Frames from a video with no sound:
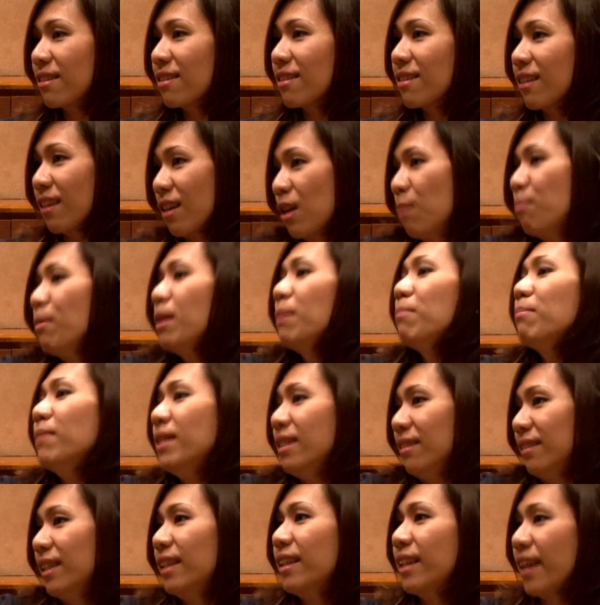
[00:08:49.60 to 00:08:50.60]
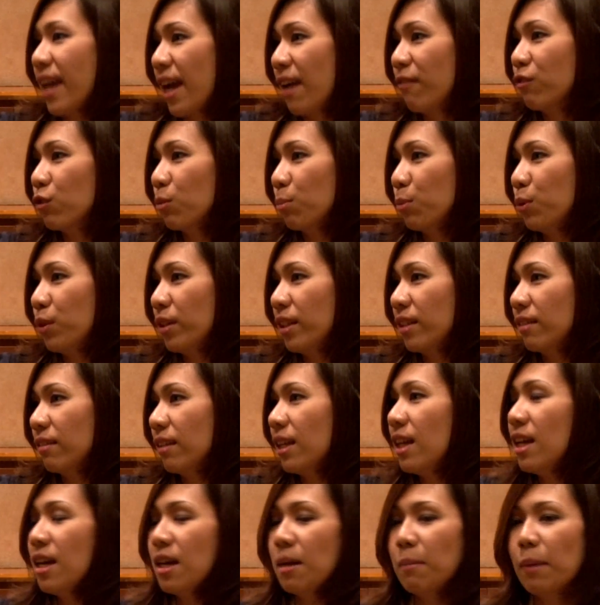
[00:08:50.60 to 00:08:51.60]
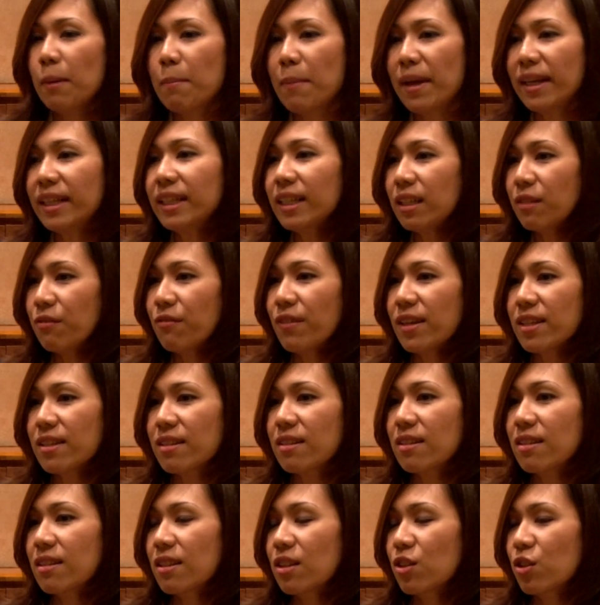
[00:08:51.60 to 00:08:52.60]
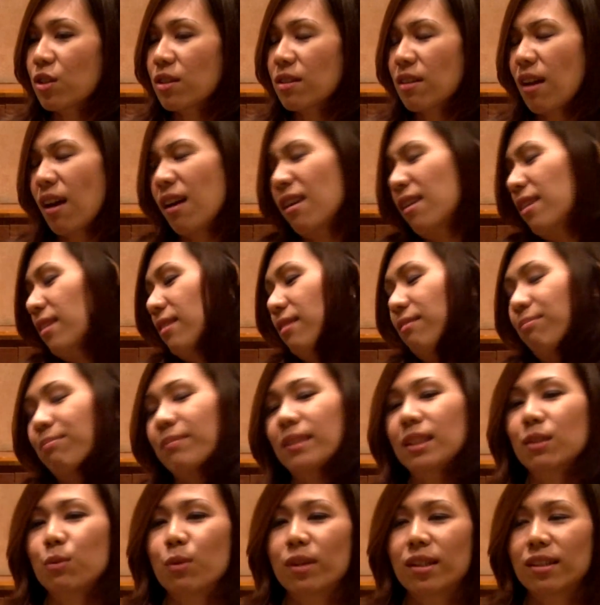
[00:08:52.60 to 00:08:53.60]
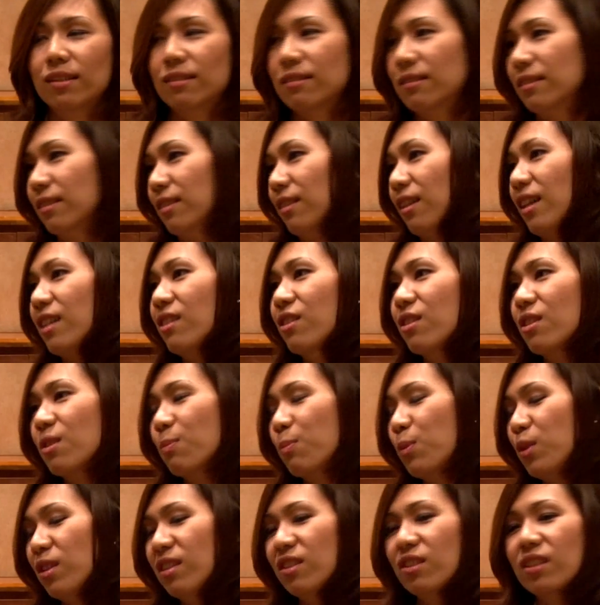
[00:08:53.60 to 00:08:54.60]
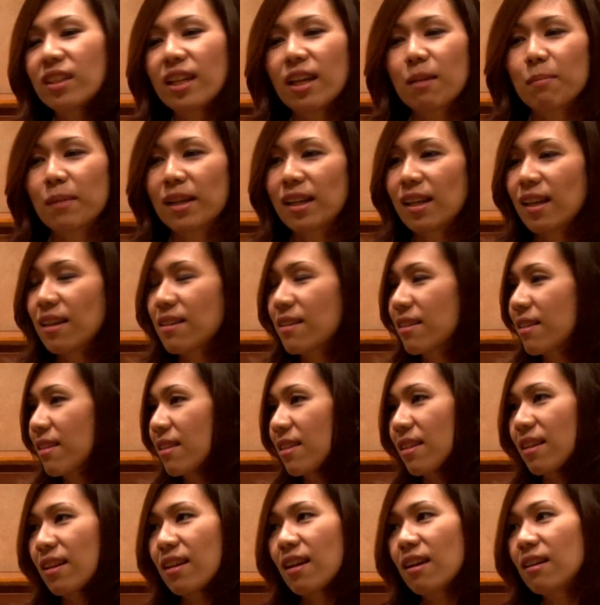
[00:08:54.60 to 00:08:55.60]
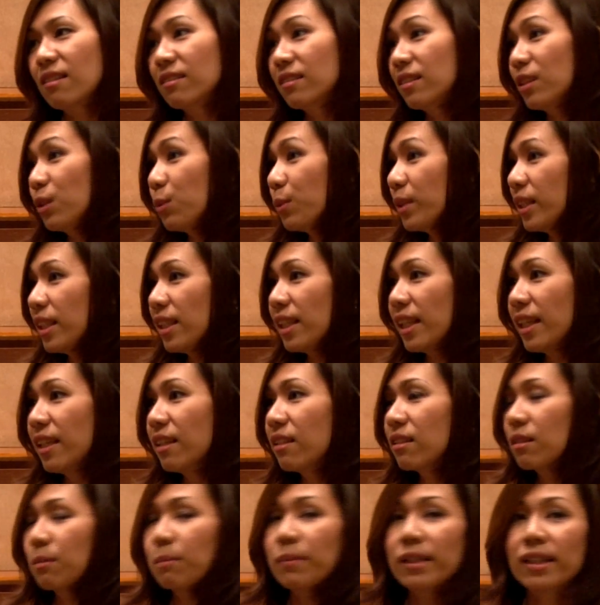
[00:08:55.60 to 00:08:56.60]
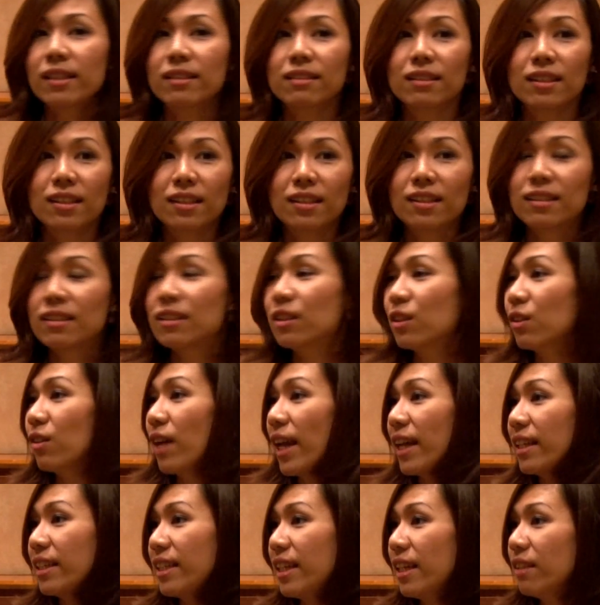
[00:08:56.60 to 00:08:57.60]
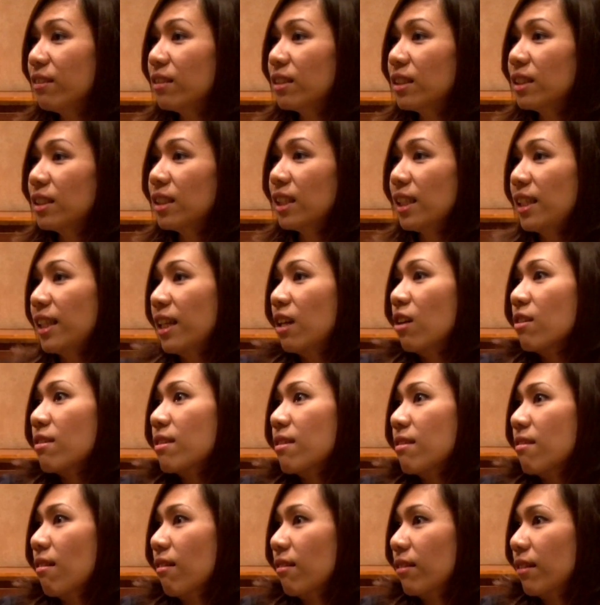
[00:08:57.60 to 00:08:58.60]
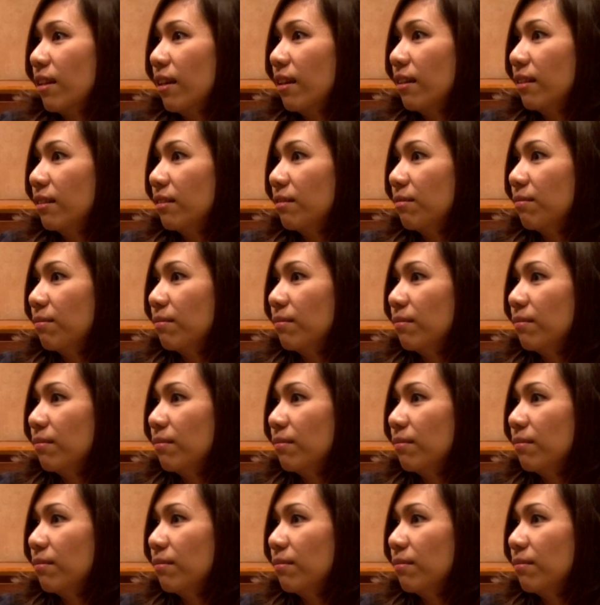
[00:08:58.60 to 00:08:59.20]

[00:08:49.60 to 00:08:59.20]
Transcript: the commitment that they have to put in. But many investors, they just, I just put in to get my license and then I'll deal with it later. But, at the end of the day, they got stuck there.